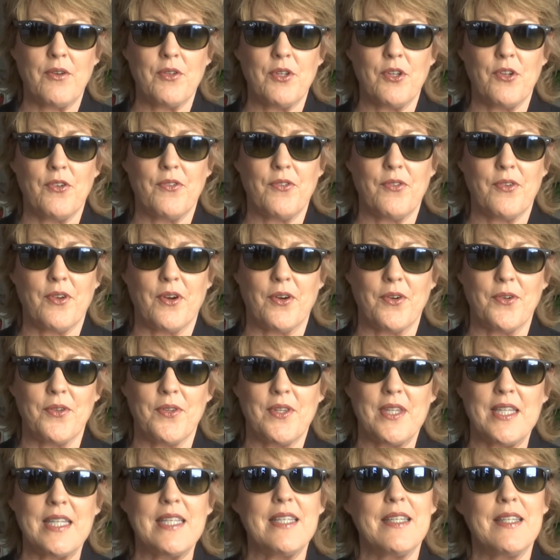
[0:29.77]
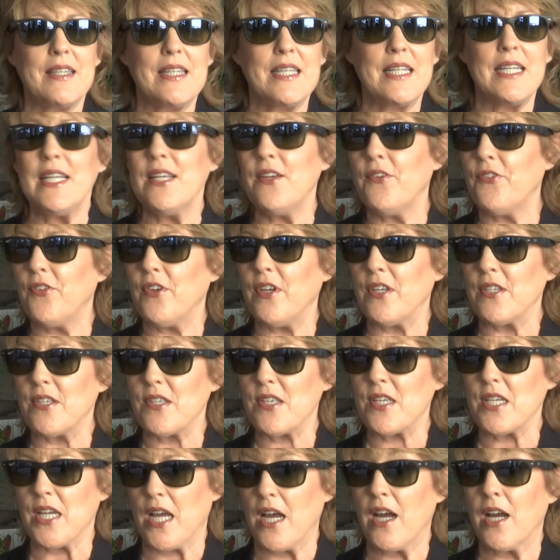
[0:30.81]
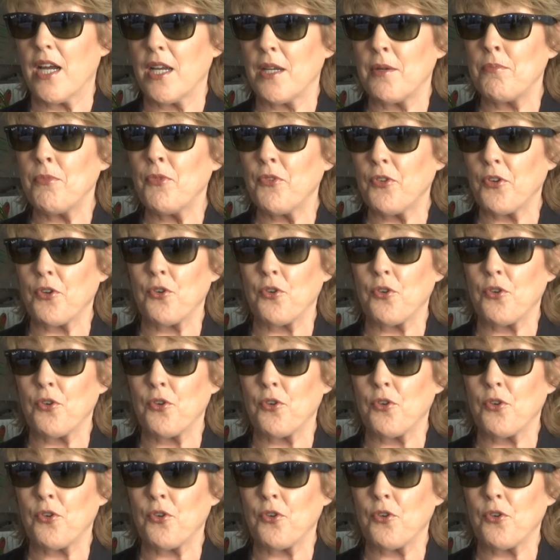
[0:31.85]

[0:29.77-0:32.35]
These aren't the, the easiest times.